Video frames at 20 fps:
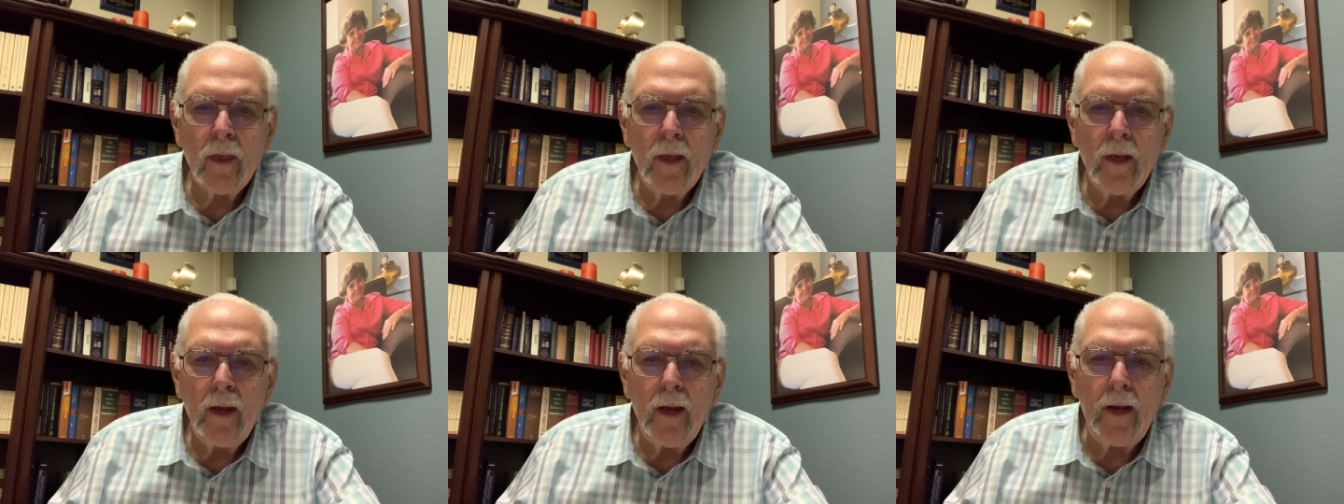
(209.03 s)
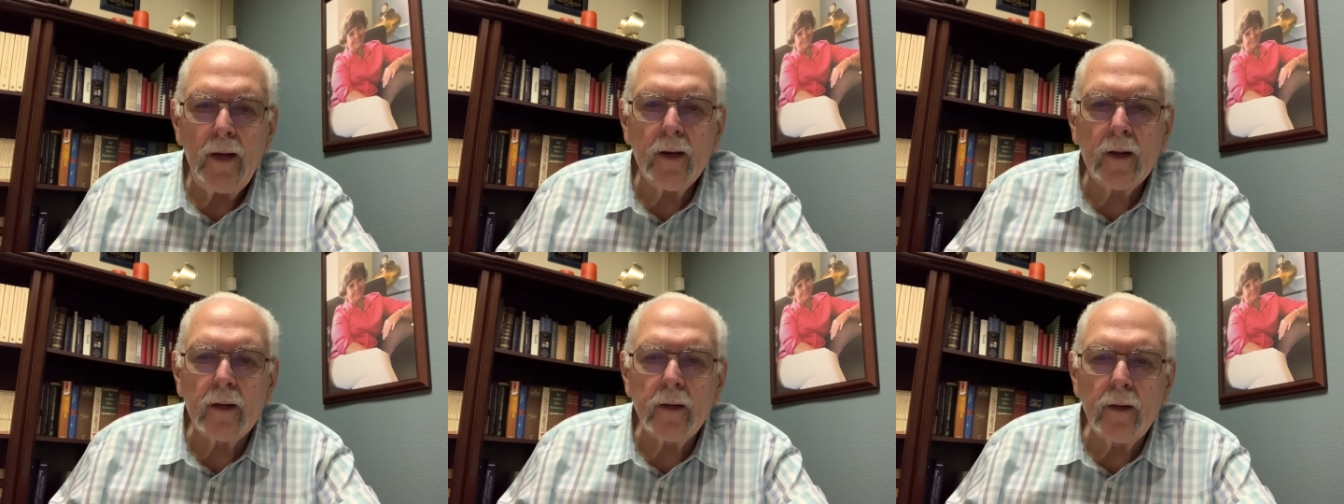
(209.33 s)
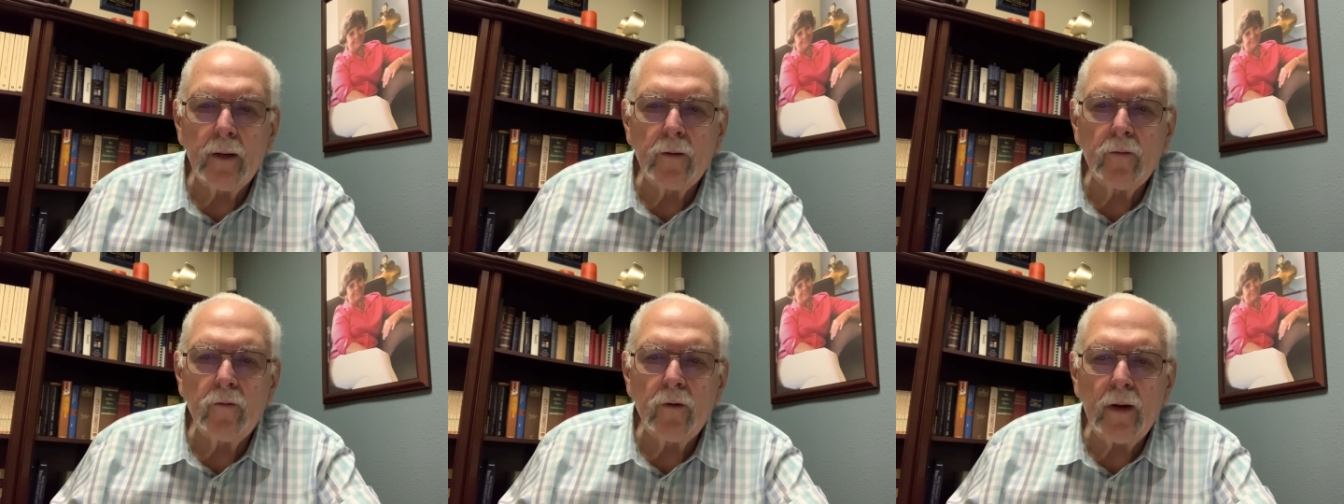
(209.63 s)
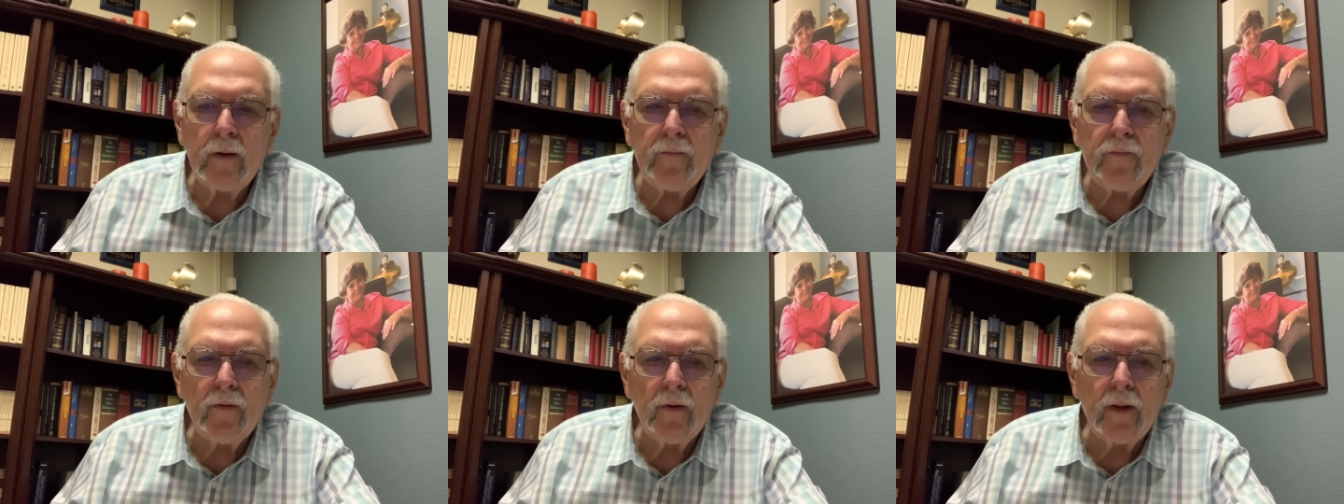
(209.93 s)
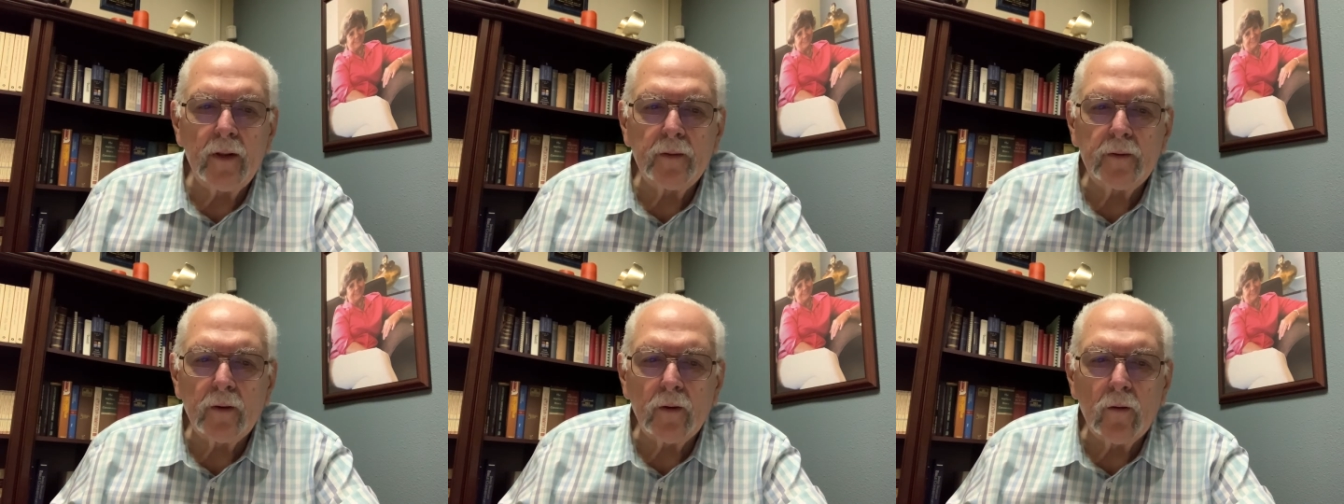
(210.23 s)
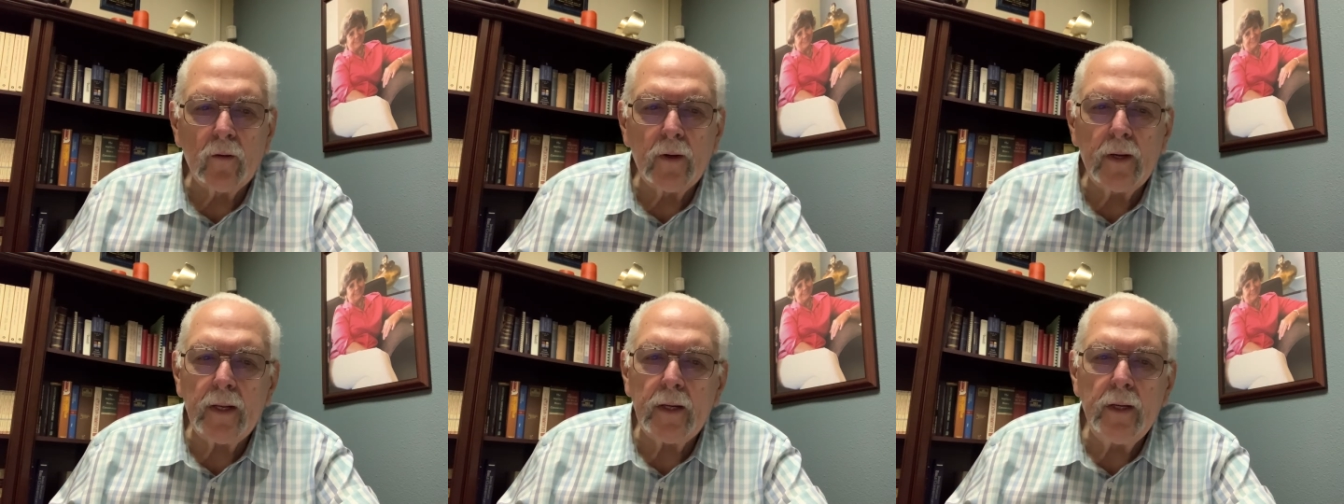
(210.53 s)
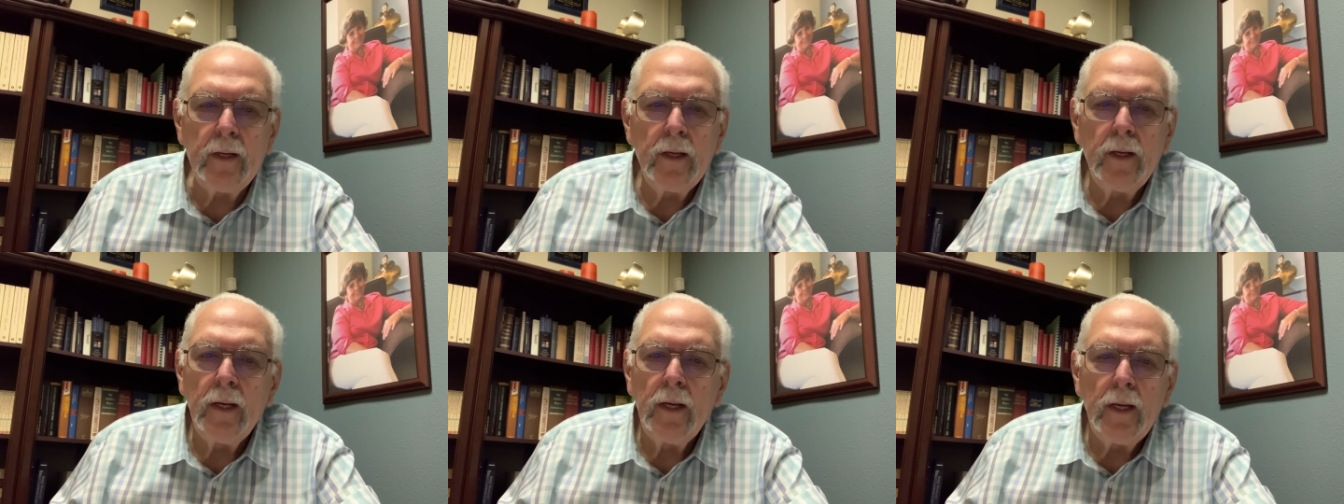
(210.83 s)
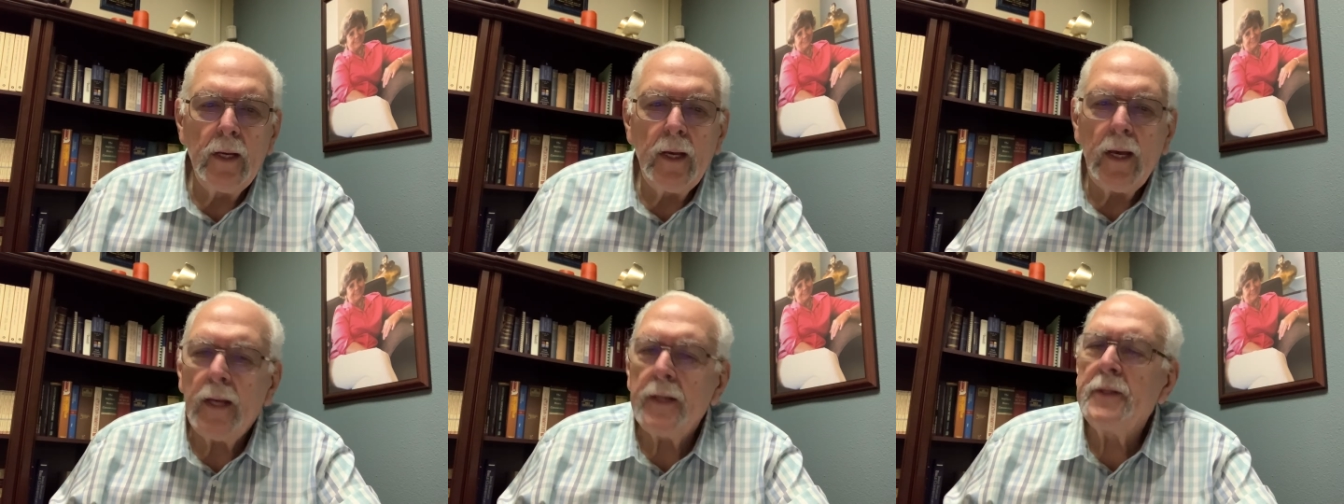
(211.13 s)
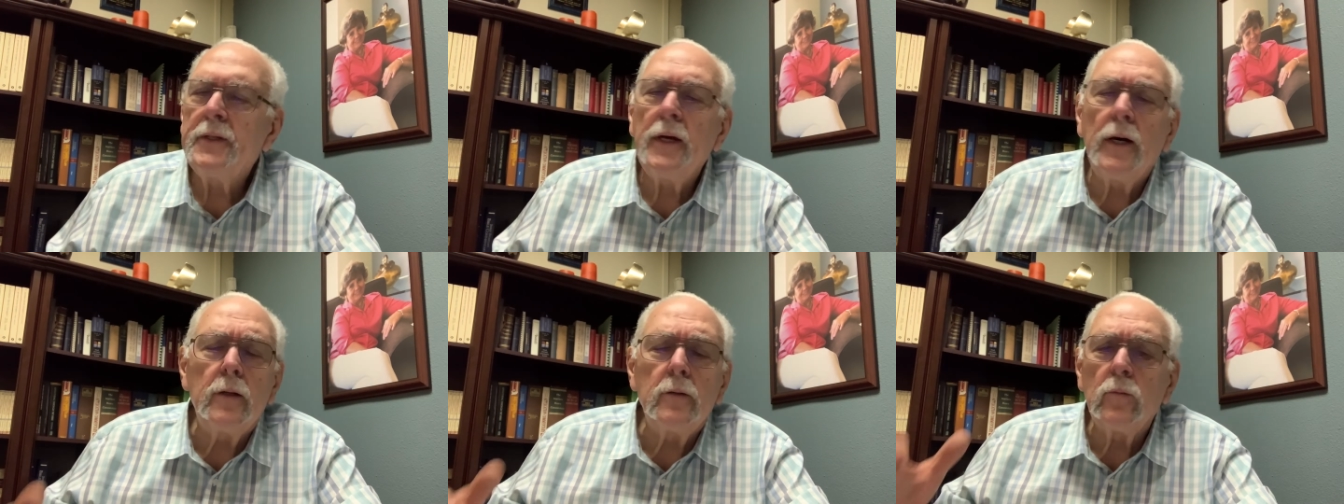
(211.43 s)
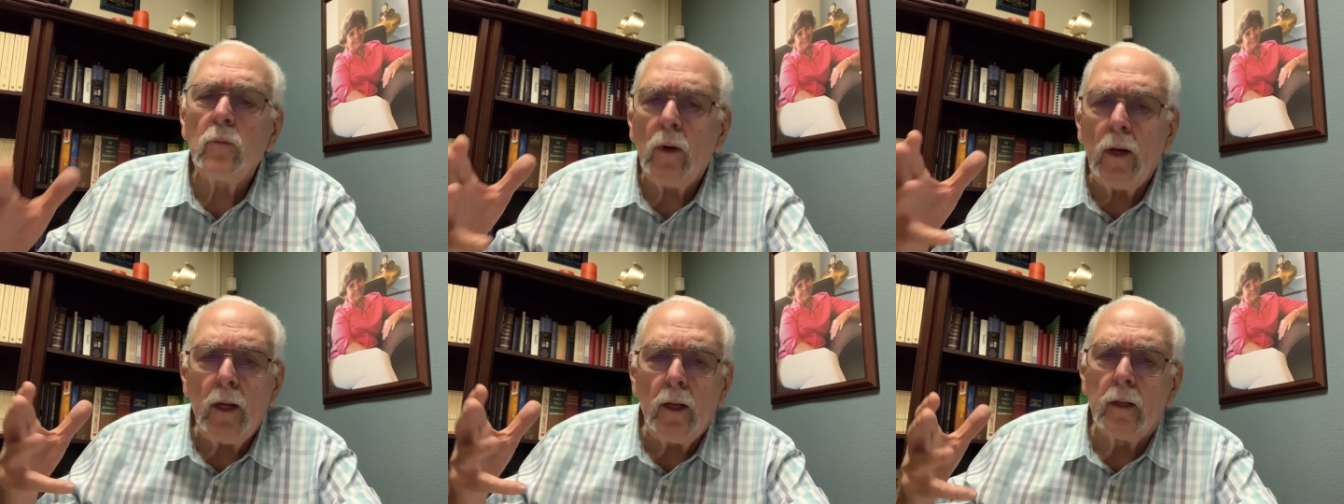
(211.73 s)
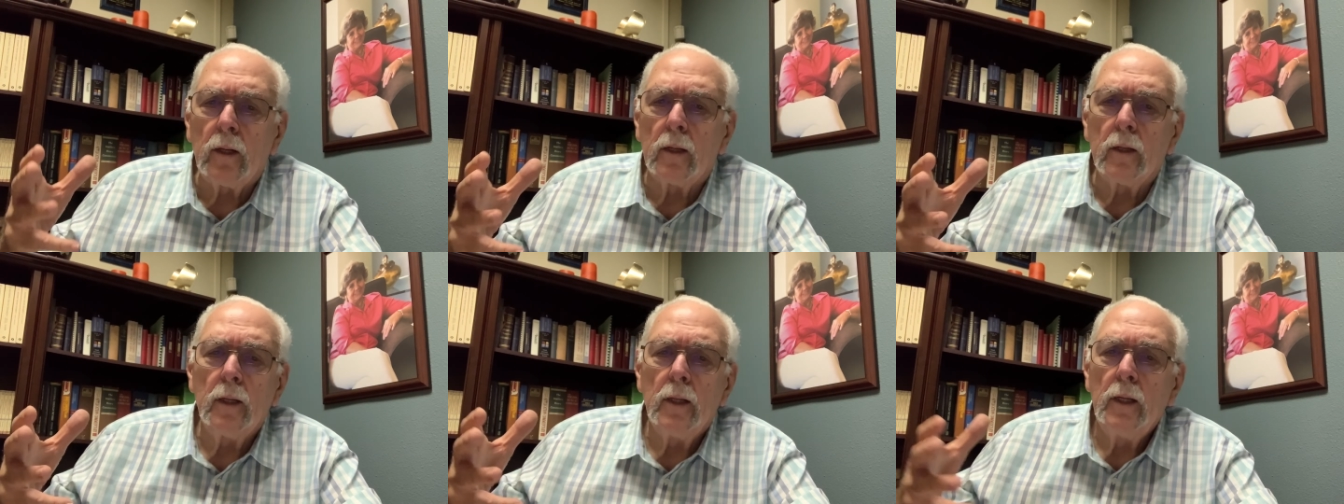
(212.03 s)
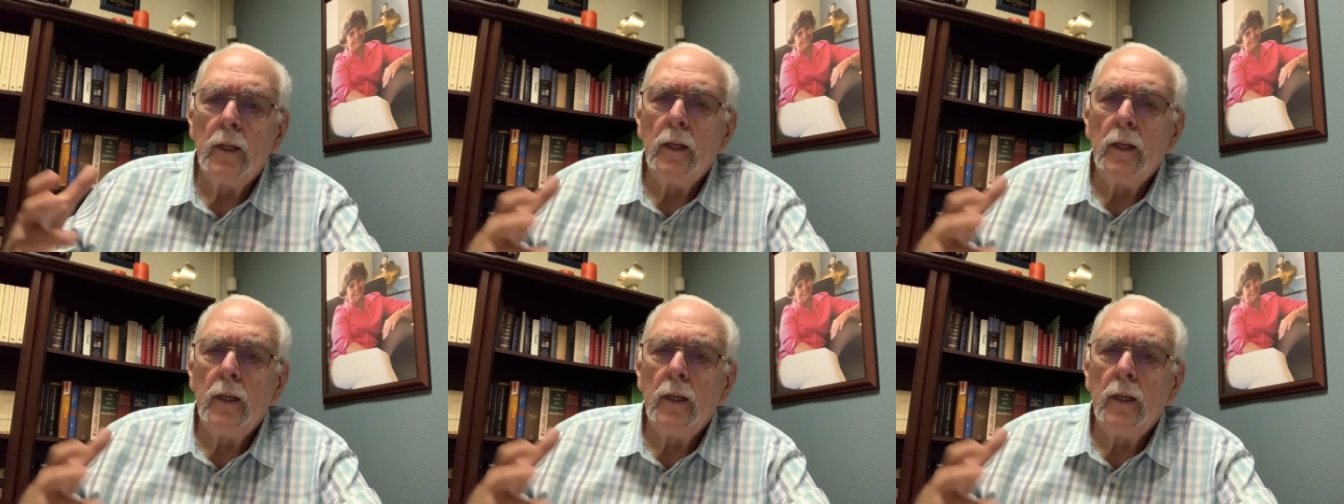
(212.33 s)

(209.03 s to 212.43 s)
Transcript: He declared gratefully that the Lord had, had dealt well,